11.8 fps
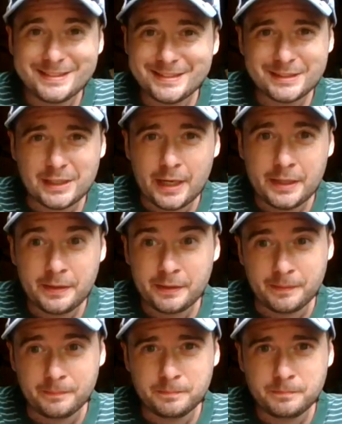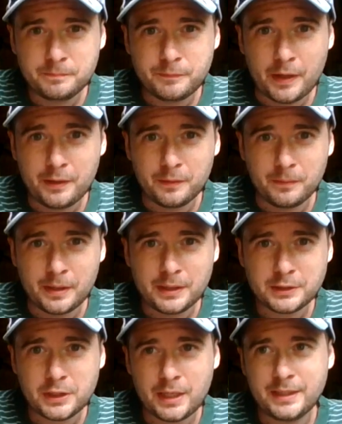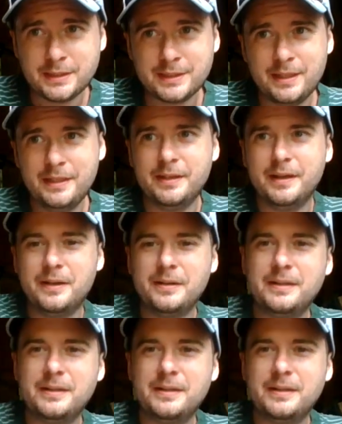trying to think of what I was trying to say now.